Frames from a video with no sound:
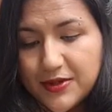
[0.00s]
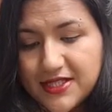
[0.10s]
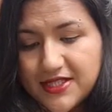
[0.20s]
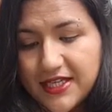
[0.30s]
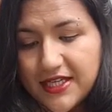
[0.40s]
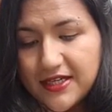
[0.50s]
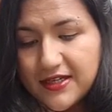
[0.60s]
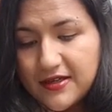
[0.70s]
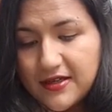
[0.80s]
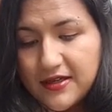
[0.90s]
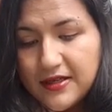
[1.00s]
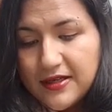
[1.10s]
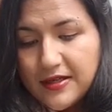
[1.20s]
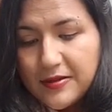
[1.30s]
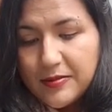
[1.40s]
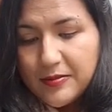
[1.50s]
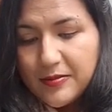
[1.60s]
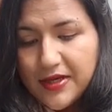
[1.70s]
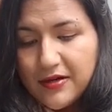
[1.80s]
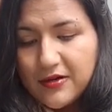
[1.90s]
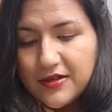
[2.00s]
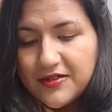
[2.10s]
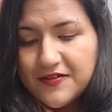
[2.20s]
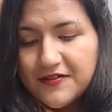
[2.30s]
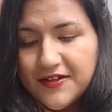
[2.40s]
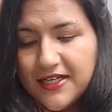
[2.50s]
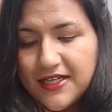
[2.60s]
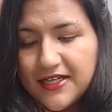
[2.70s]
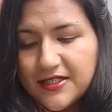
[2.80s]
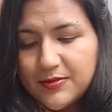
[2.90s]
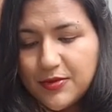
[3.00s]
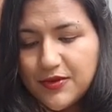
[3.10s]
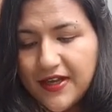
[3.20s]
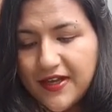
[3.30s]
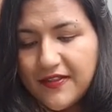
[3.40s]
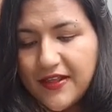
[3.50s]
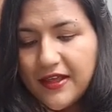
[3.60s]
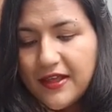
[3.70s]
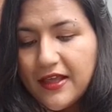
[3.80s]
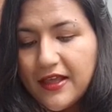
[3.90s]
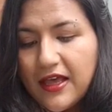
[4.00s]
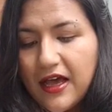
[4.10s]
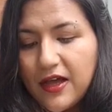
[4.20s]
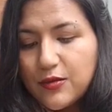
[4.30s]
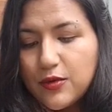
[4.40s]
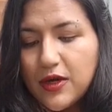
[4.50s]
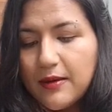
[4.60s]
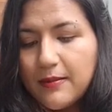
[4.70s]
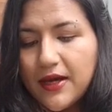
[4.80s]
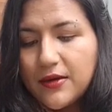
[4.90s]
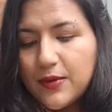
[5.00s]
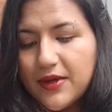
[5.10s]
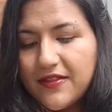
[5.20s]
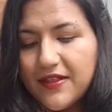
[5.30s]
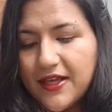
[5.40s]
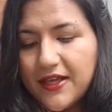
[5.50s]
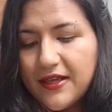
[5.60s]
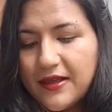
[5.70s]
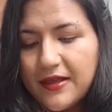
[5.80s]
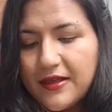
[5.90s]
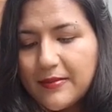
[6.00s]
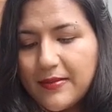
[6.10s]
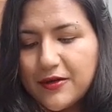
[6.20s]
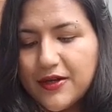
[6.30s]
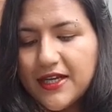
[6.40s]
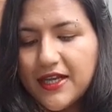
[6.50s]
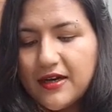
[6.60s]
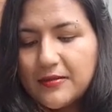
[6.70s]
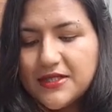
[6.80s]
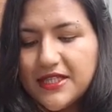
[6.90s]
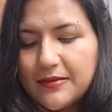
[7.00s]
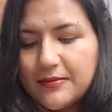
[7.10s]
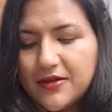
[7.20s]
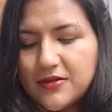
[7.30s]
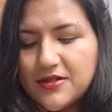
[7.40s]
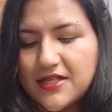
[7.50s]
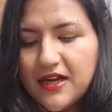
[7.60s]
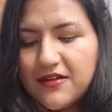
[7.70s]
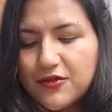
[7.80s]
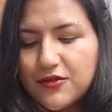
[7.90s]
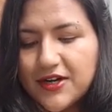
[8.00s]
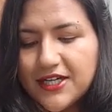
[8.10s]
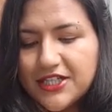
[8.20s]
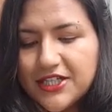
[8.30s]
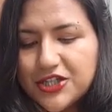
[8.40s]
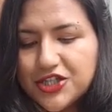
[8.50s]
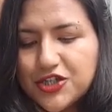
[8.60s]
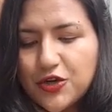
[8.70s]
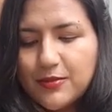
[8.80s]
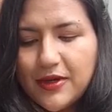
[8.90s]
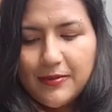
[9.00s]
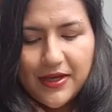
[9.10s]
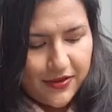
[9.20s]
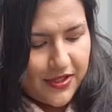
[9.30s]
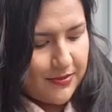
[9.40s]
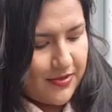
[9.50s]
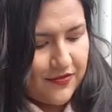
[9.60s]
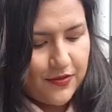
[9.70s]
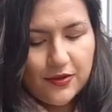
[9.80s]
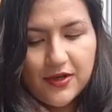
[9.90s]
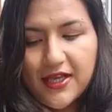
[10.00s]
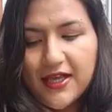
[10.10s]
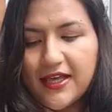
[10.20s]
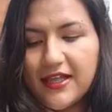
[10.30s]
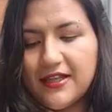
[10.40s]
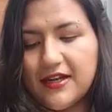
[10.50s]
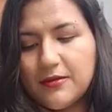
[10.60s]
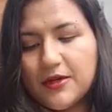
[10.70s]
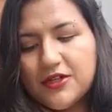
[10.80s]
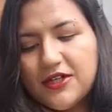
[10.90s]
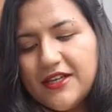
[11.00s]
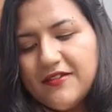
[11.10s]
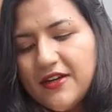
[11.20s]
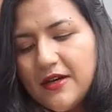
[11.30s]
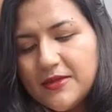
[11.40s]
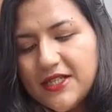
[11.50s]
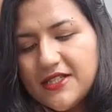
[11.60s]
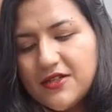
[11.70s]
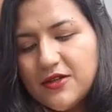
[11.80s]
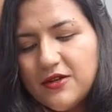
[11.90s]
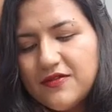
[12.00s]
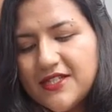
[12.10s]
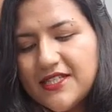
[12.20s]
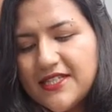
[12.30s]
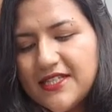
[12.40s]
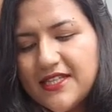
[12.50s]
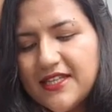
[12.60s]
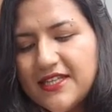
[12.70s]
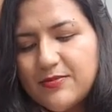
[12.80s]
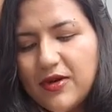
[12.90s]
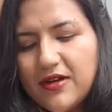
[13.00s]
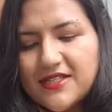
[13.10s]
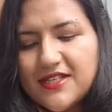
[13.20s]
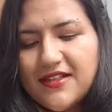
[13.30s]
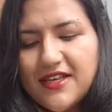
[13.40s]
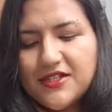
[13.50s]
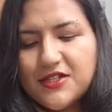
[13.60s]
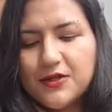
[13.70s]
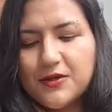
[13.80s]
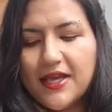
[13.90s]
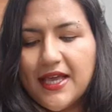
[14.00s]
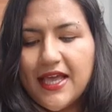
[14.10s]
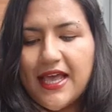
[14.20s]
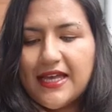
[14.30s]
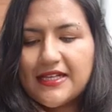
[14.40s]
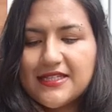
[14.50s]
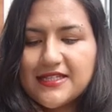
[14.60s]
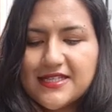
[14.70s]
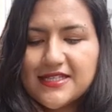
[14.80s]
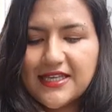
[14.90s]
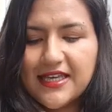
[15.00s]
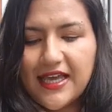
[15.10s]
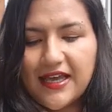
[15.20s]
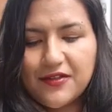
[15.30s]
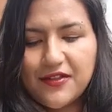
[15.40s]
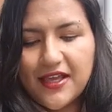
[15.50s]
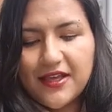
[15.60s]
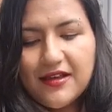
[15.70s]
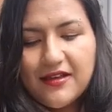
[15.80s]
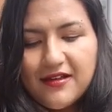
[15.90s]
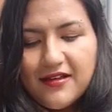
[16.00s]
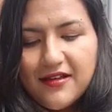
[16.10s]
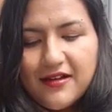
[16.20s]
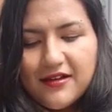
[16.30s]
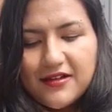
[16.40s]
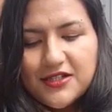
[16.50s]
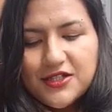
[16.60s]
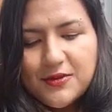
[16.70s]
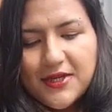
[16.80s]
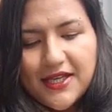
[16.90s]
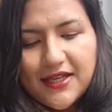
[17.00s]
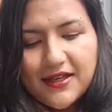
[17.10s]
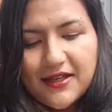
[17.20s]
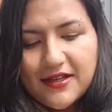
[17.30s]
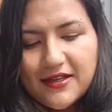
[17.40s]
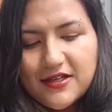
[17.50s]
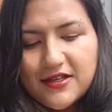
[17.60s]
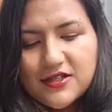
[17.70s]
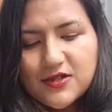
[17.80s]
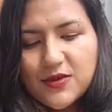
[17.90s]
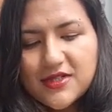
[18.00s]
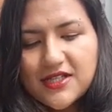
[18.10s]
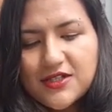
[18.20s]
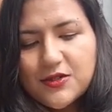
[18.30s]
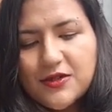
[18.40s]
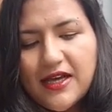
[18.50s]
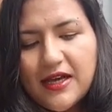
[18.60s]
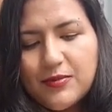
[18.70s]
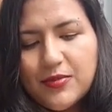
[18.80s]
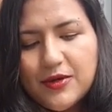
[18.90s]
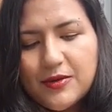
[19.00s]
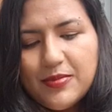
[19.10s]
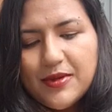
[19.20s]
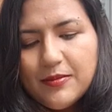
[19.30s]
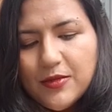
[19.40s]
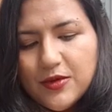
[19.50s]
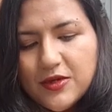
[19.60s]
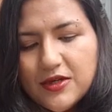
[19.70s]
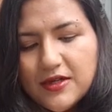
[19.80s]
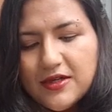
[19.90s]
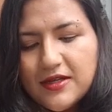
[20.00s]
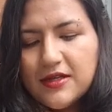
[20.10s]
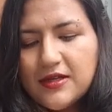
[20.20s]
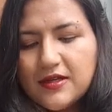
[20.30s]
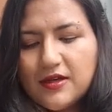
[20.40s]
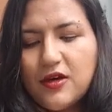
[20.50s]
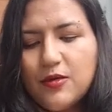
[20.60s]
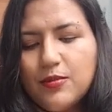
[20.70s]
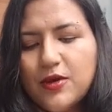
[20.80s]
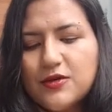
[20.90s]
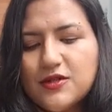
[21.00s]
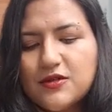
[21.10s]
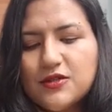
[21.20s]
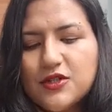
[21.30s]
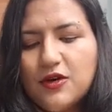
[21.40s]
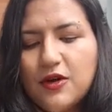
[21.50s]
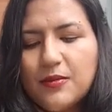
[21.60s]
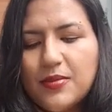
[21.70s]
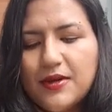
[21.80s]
It's taking a bit longer fiddly to put that in there. I will come out with a balcony update because I've already shown my balcony before, and then I'm going to give an update, so you'll obviously see these plants in there too and see how they are doing. So once I do that, I'll put a bit more compost on top.